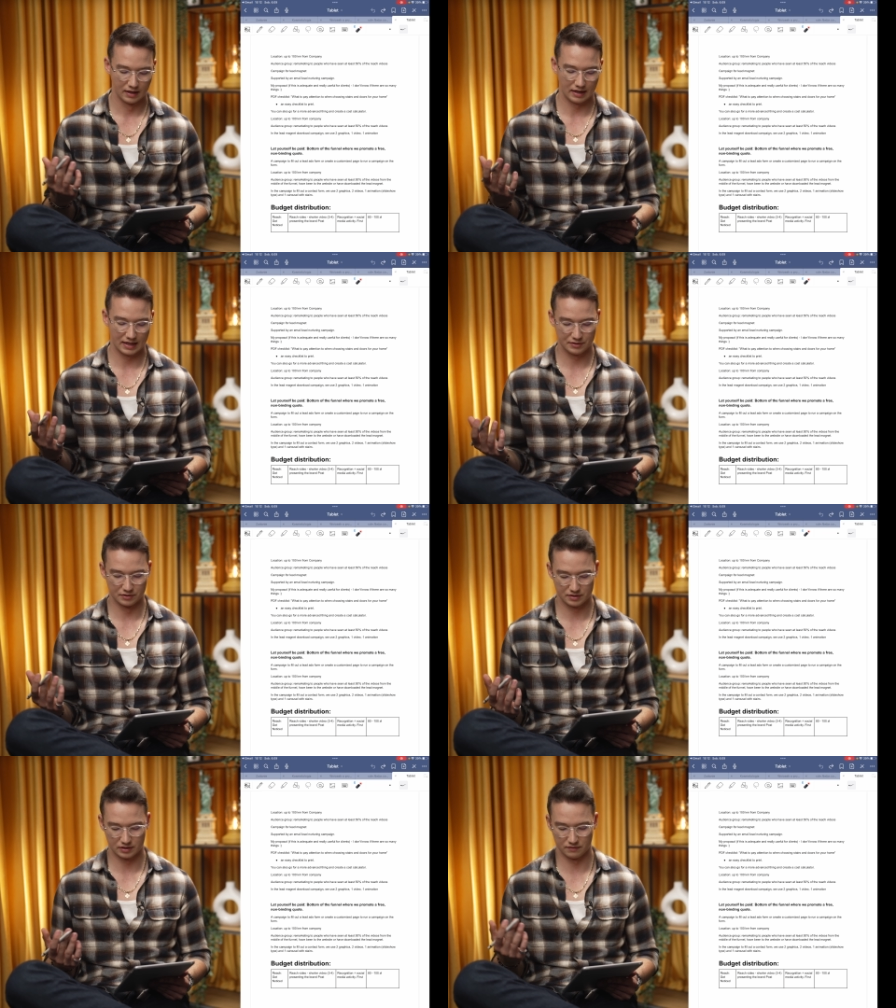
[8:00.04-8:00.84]
let
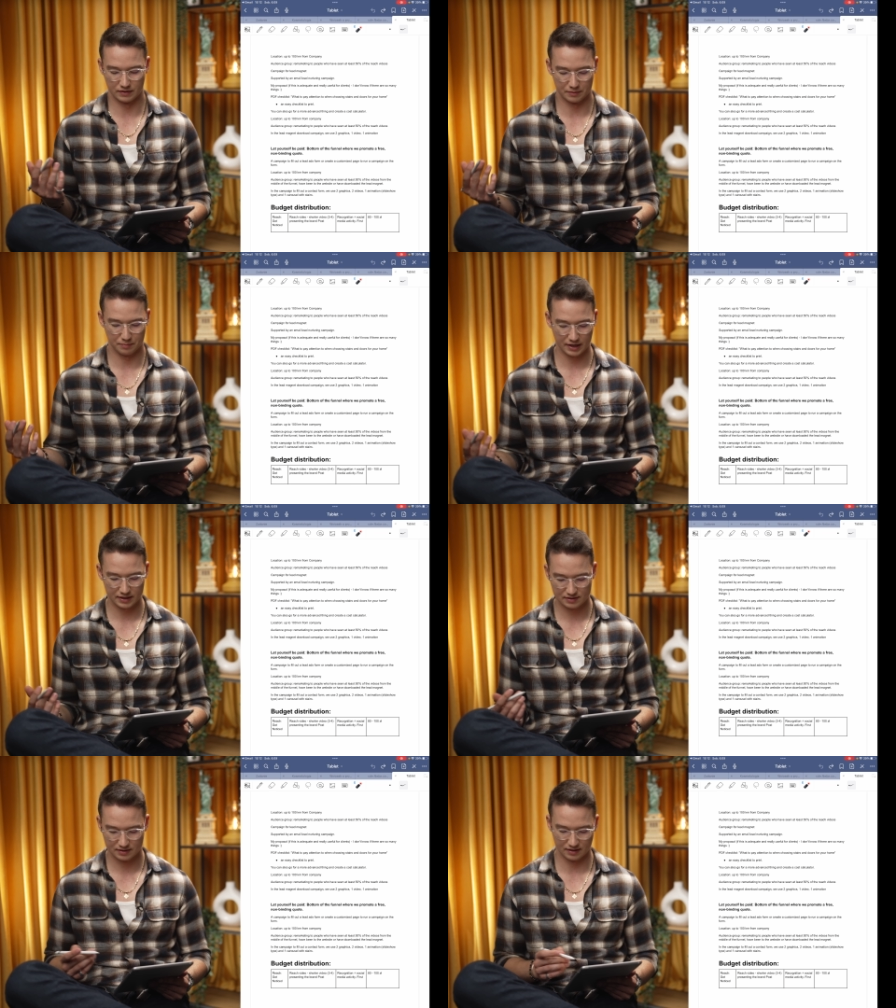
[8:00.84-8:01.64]
yourself get
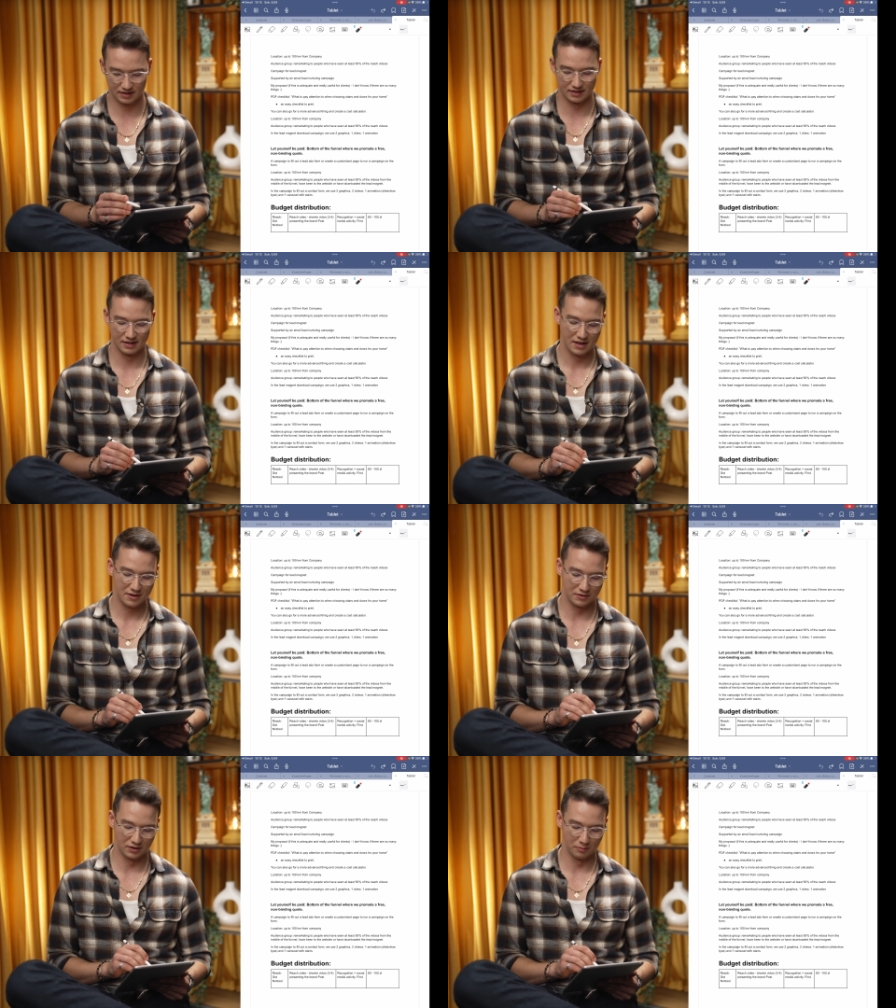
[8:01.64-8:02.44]
paid.
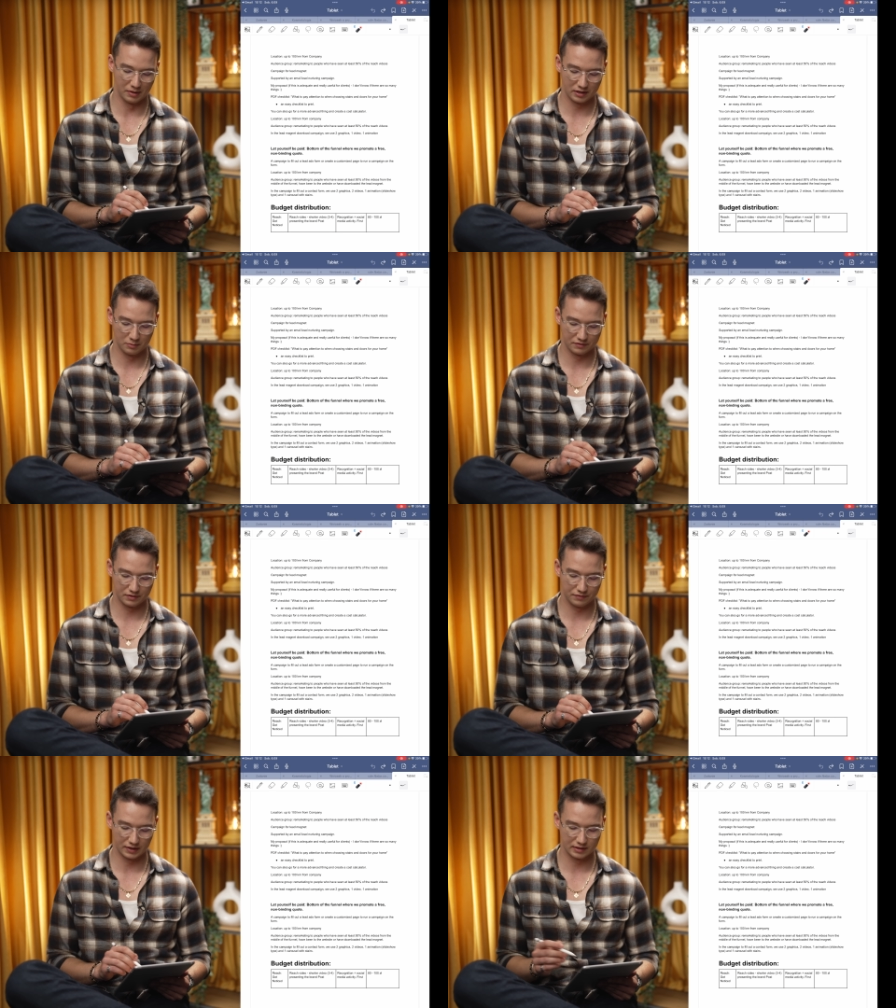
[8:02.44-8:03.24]
Bottom of
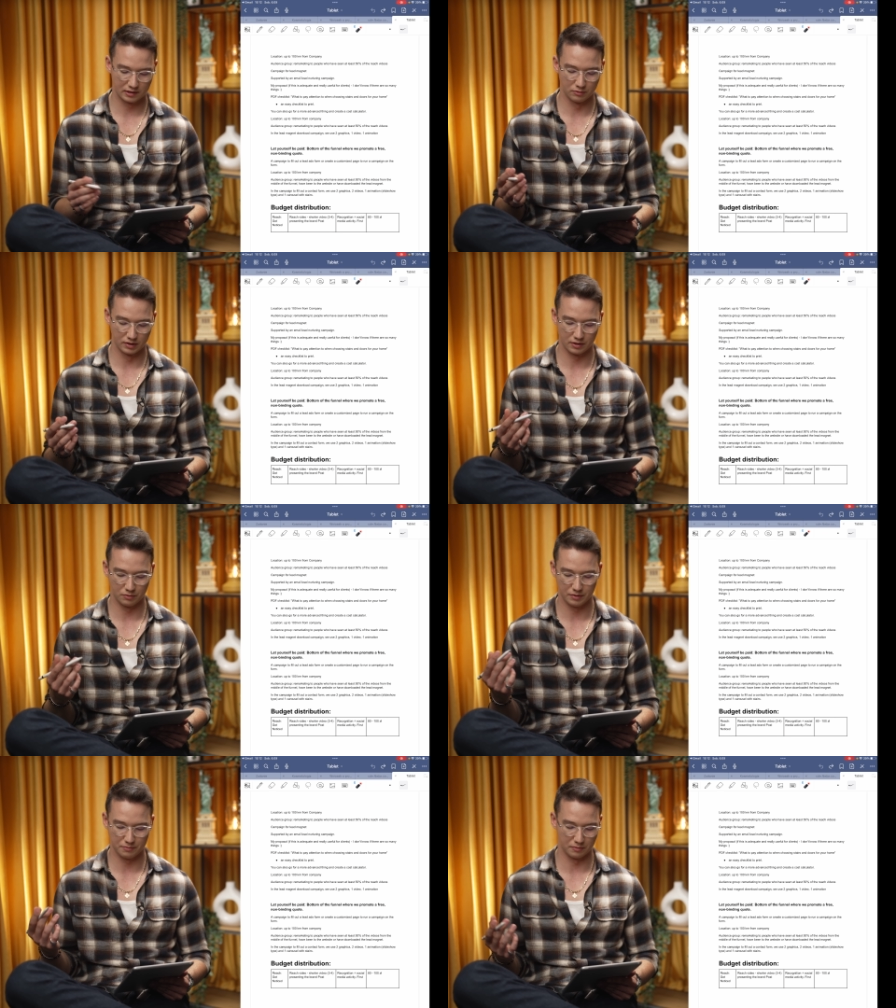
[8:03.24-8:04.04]
the funnel where
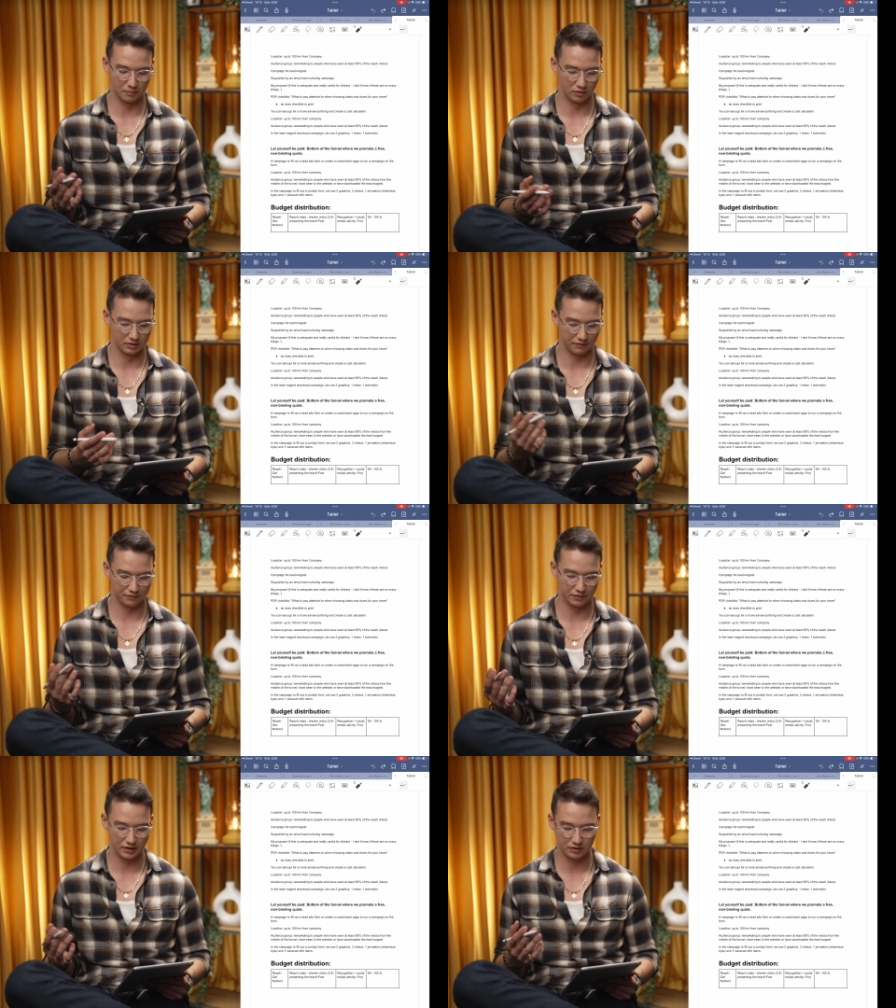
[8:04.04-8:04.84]
we promote a
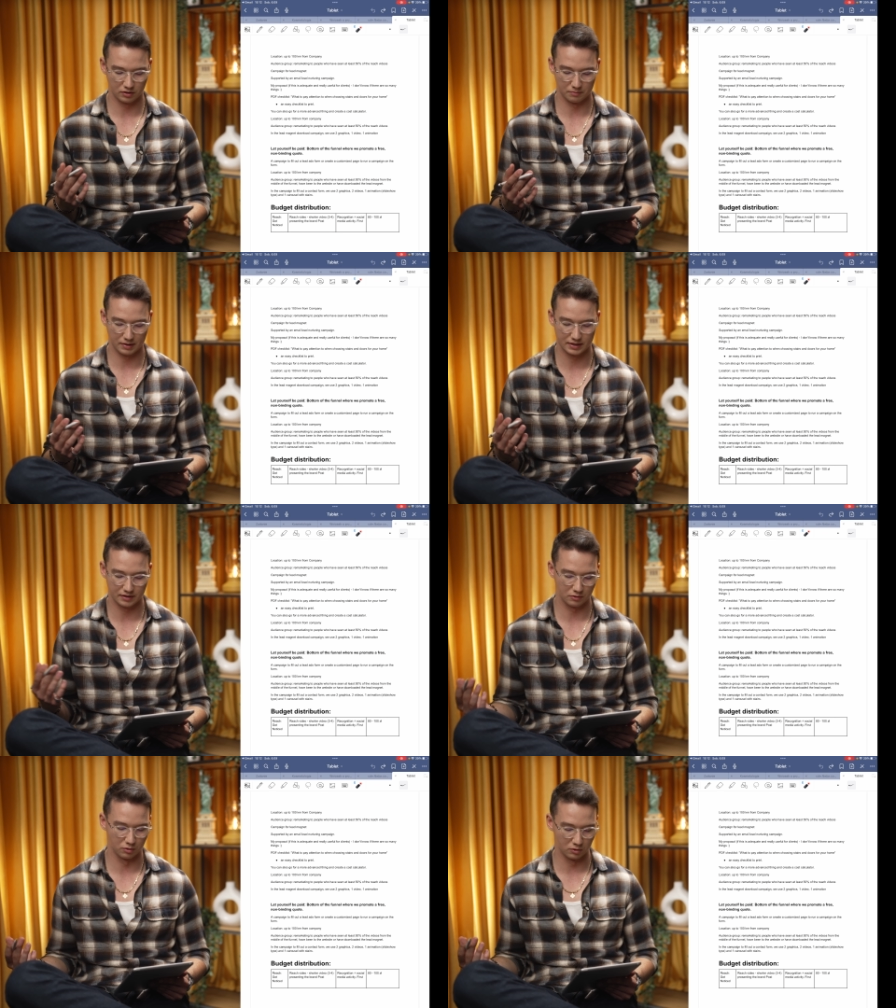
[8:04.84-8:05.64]
free
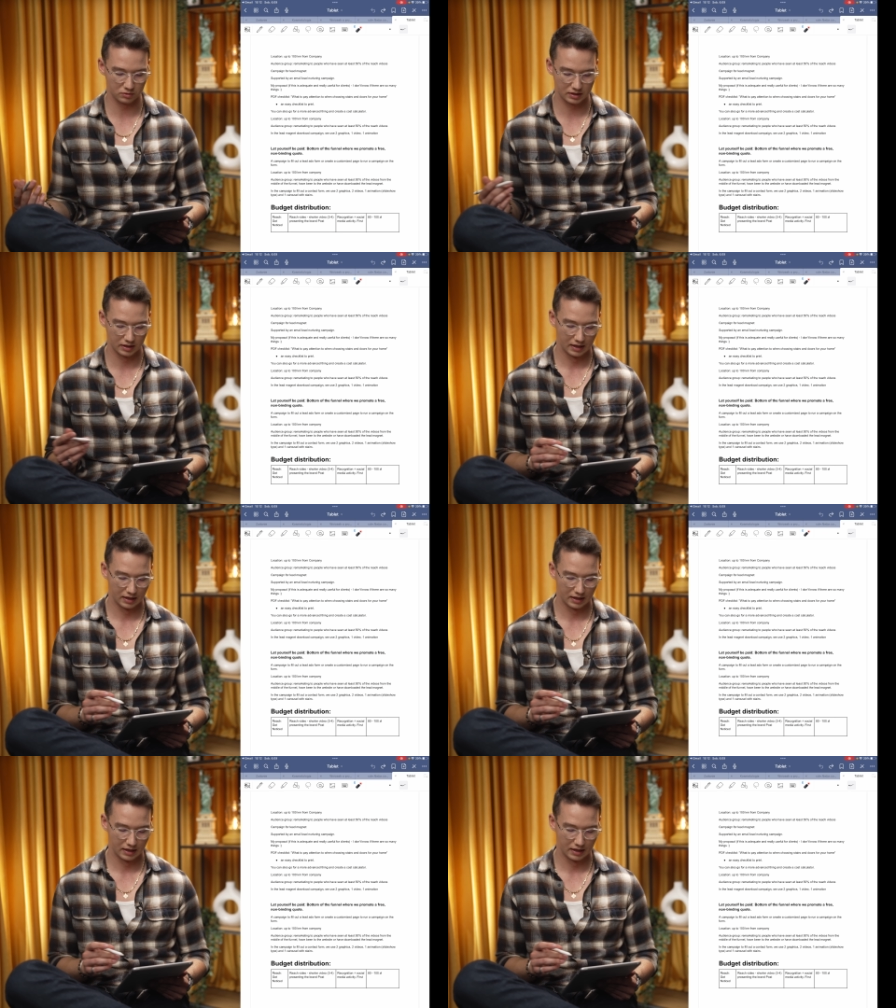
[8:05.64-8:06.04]
non-binding quote.